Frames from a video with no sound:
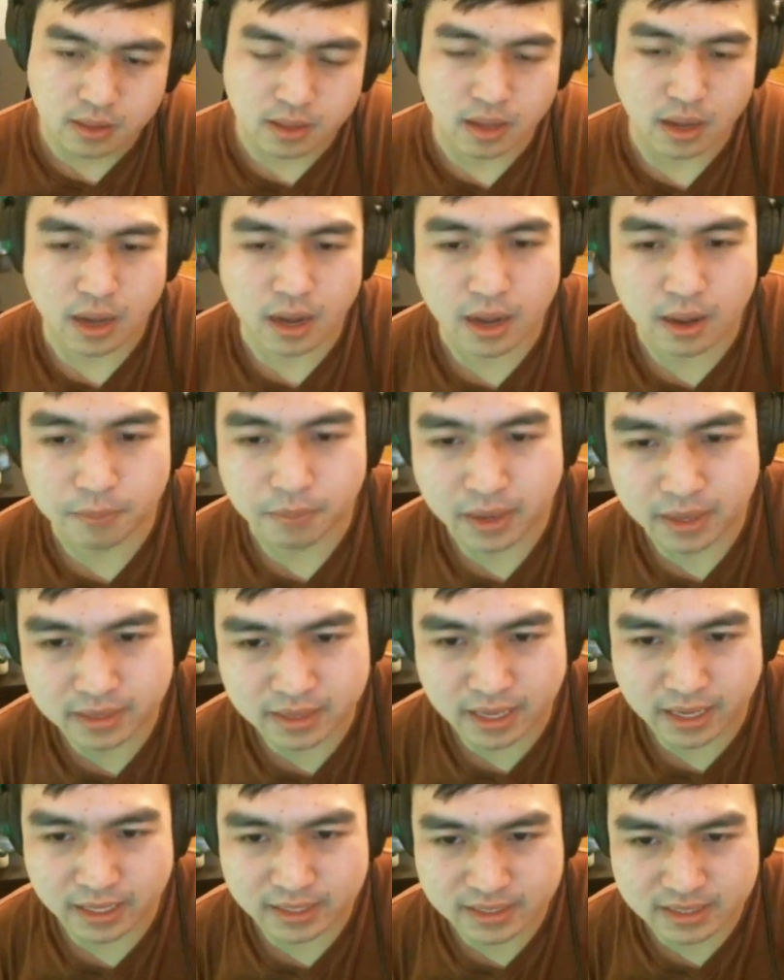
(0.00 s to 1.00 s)
And
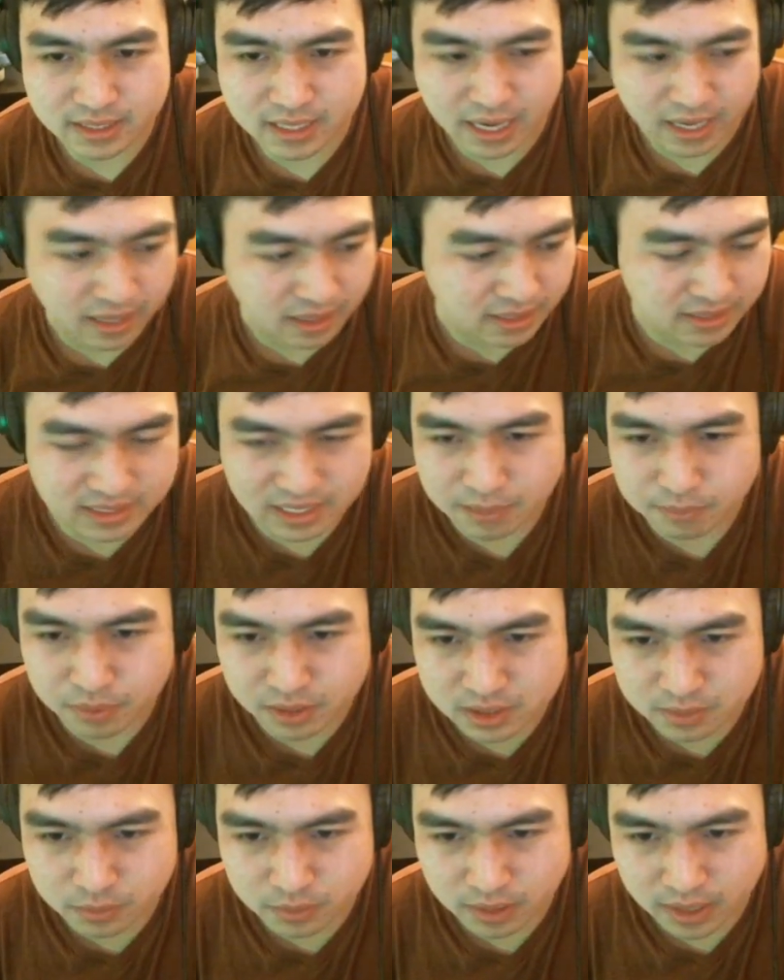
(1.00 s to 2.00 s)
then it's kind of the same
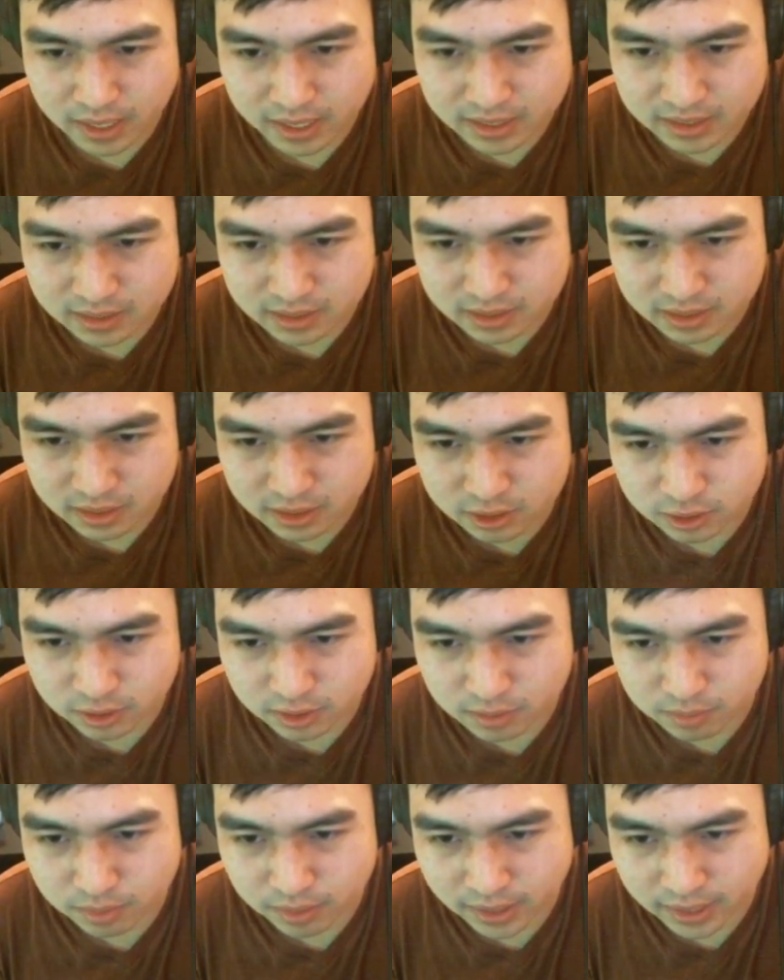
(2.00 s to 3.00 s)
principle as during
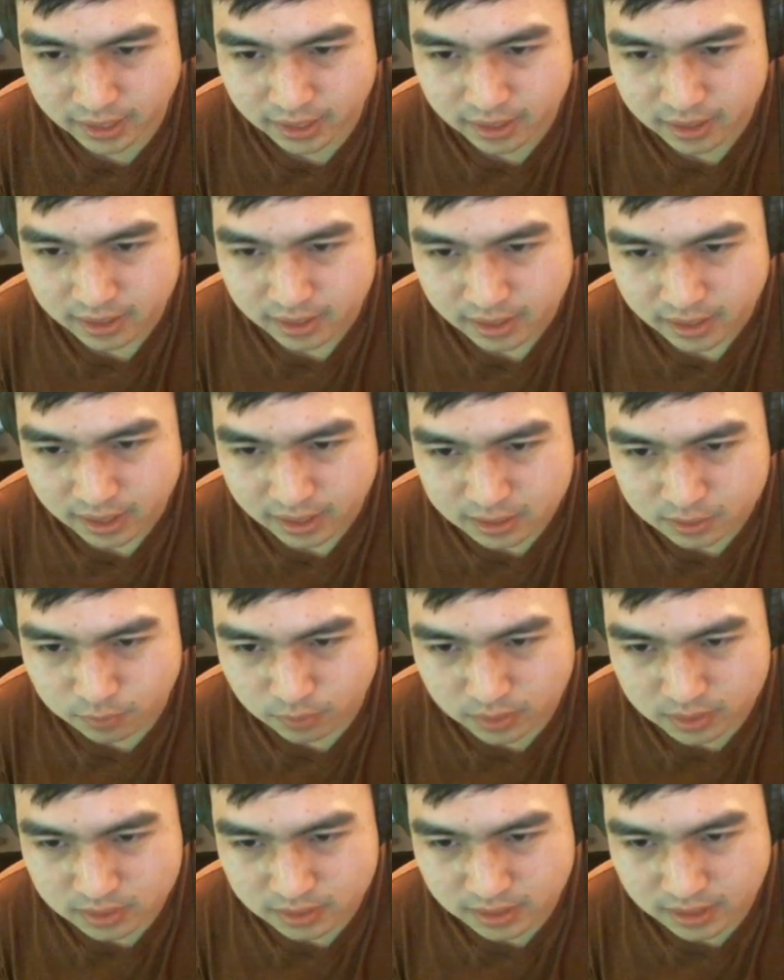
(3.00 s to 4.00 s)
the break. It's
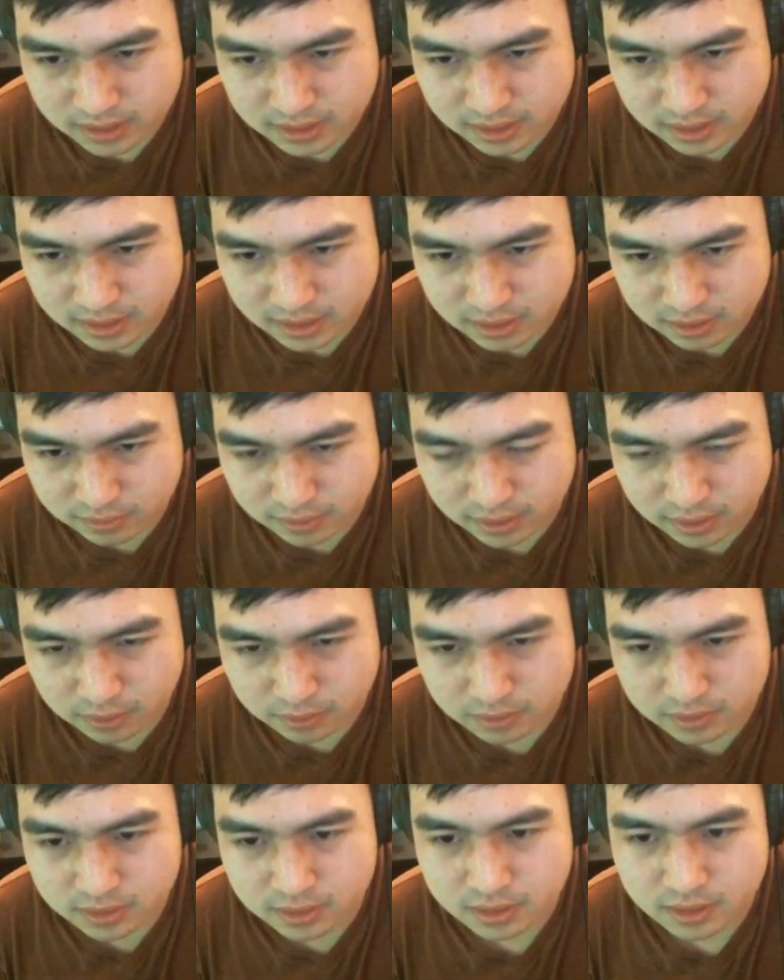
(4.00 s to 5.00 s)
once you get to these 3
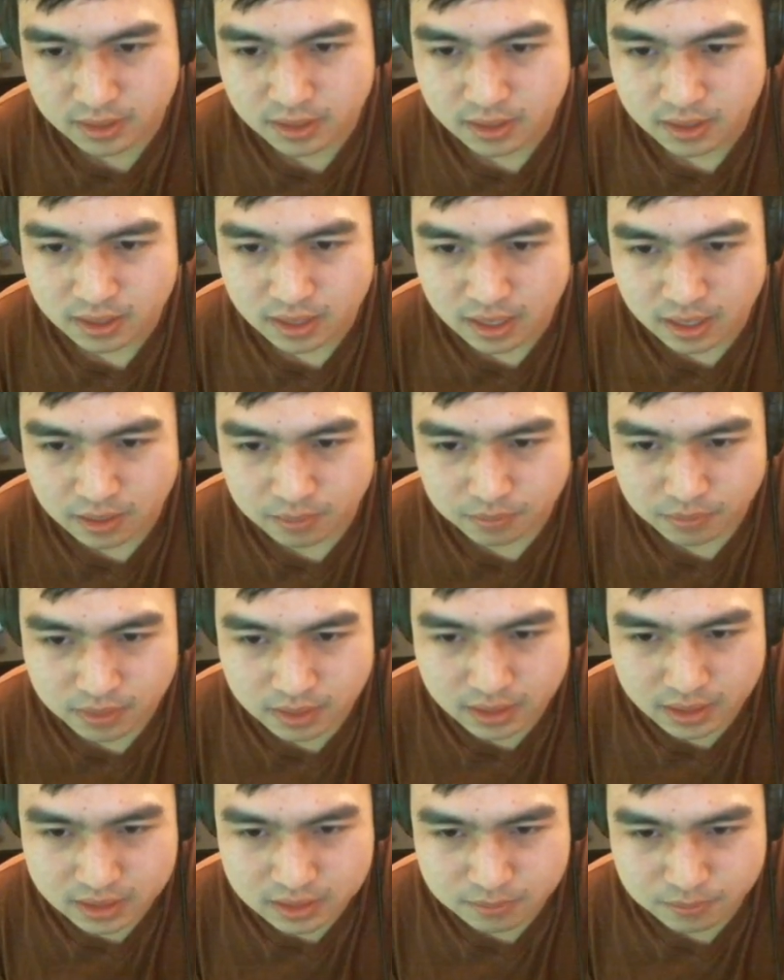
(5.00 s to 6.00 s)
notes,
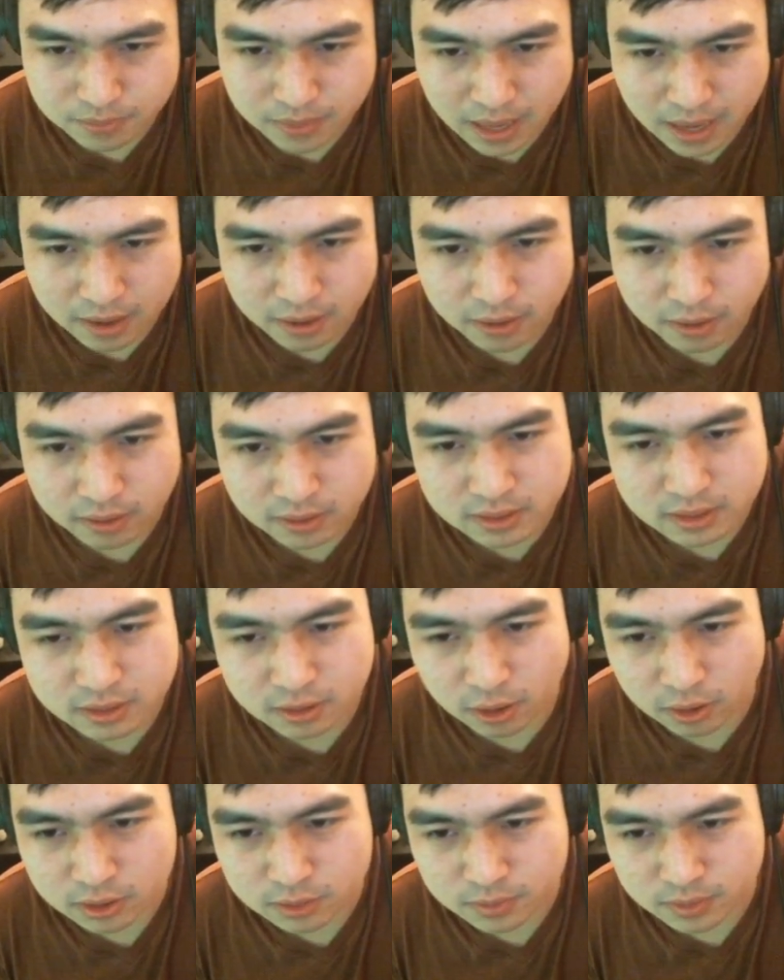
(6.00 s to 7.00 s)
this pattern
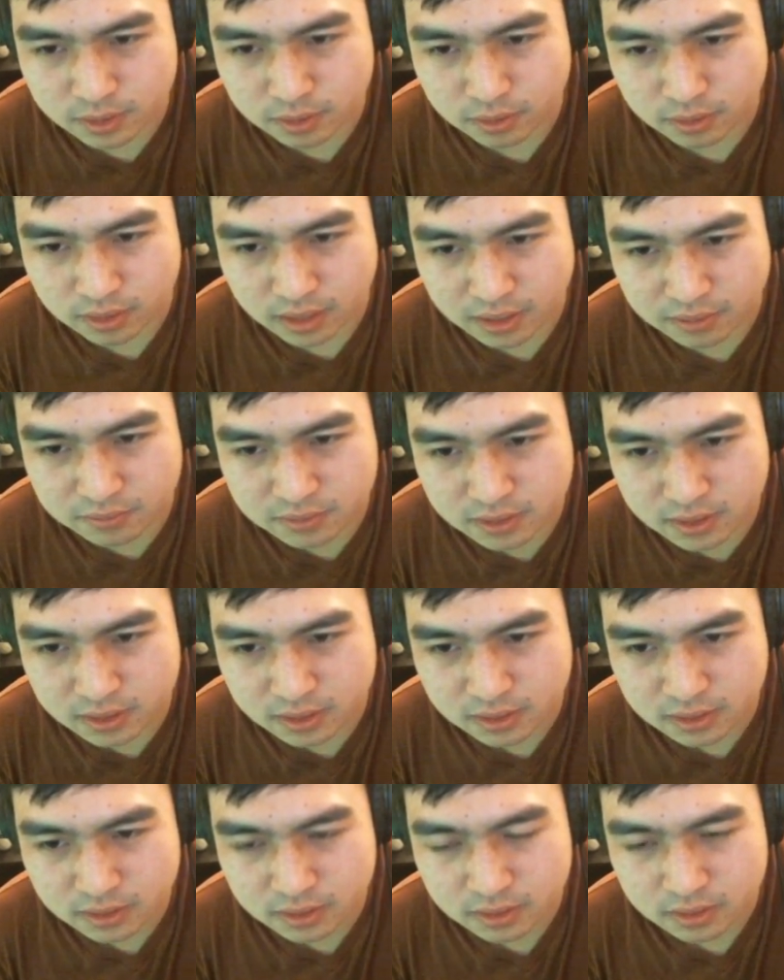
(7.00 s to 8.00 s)
starts with your left.
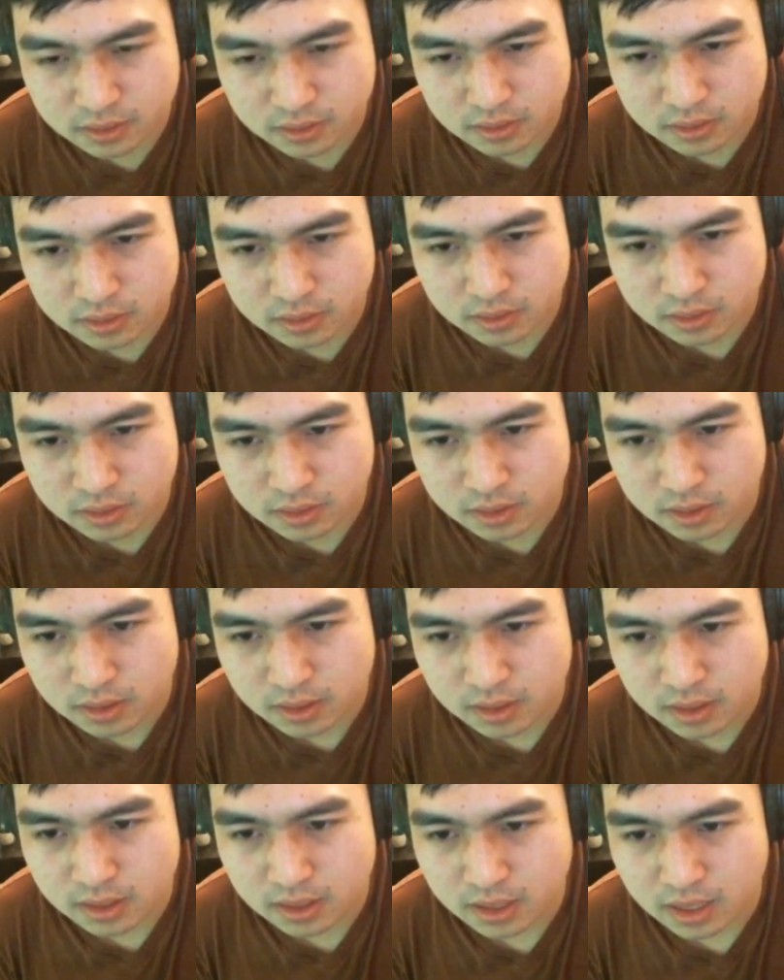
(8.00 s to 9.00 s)

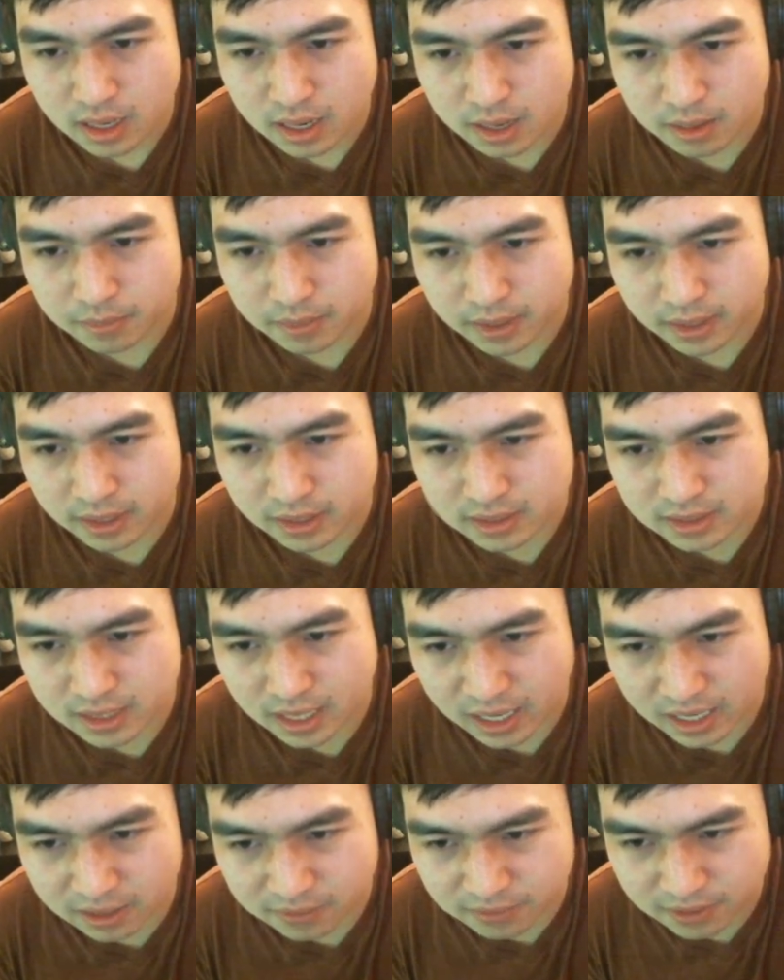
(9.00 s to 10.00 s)
And it's
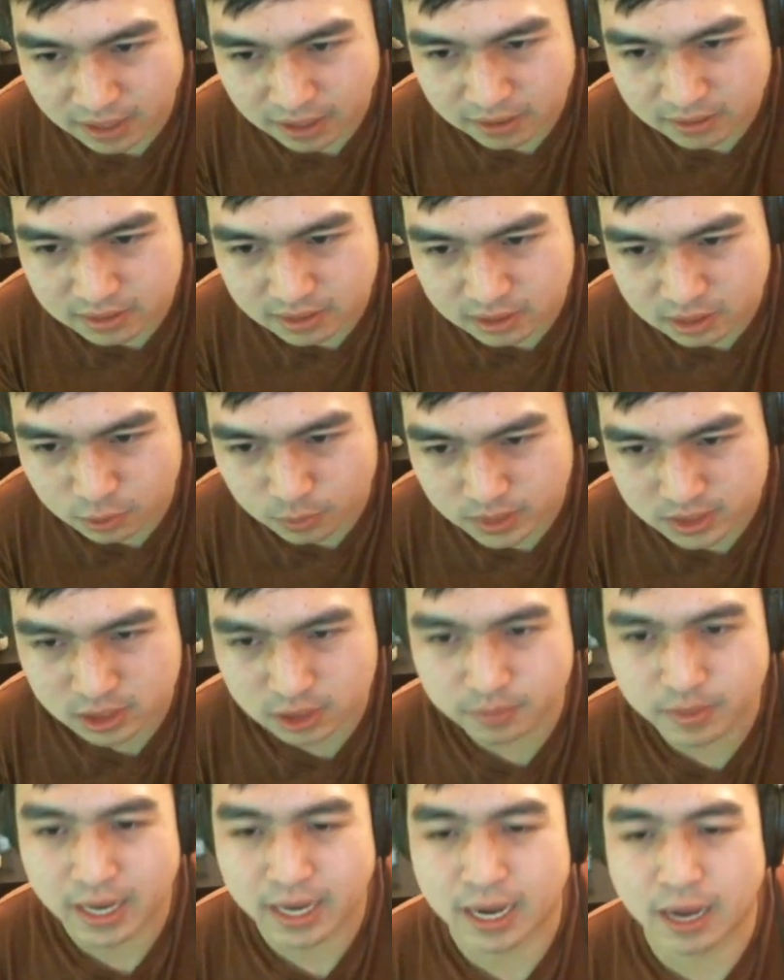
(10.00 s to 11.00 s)
kind of there to twist
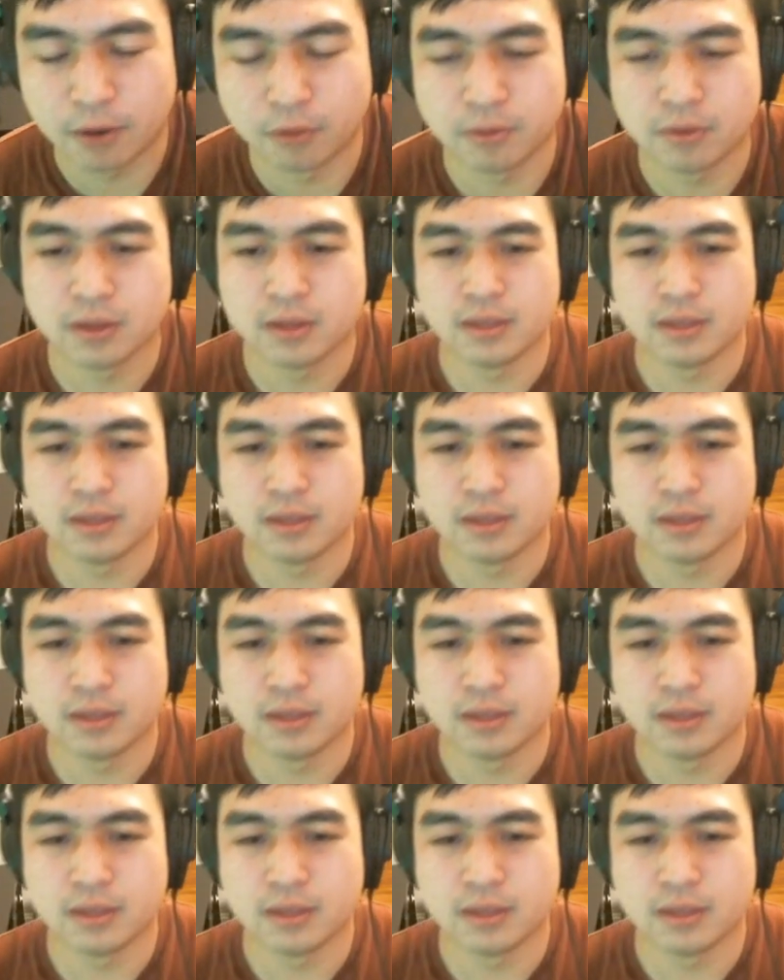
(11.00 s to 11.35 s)
you back out.